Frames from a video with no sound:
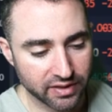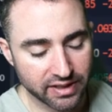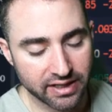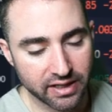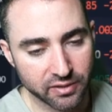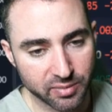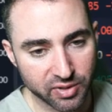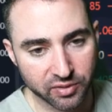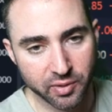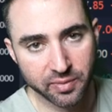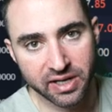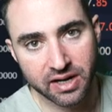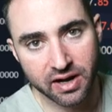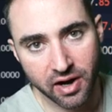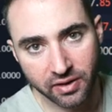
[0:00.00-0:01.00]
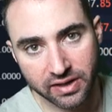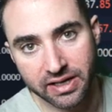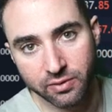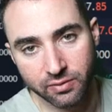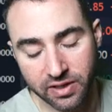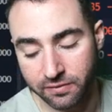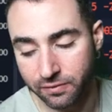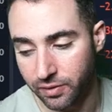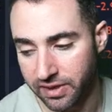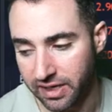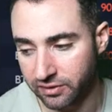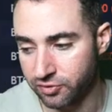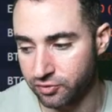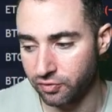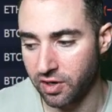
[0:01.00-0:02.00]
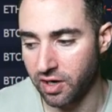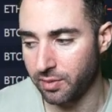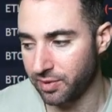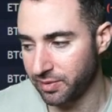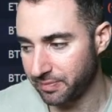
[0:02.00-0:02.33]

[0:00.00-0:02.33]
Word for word: to get up a little bit higher, getting ready for a next drop.